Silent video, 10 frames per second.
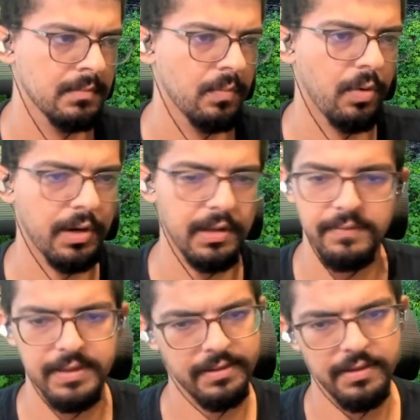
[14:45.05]
We're going to
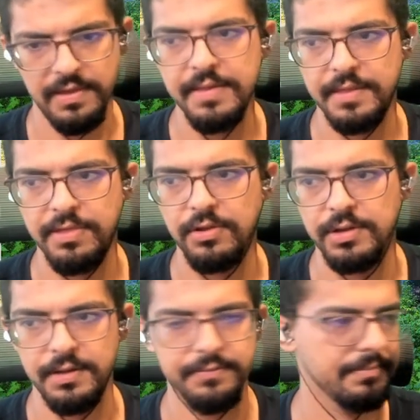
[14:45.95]
leave it like this. I think this is good
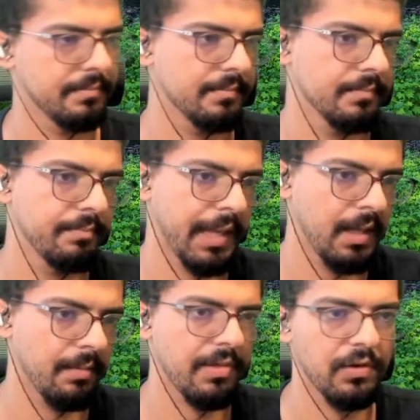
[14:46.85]
enough.
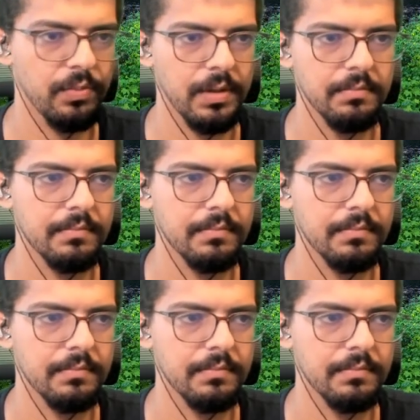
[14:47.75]
Bam, send tweet.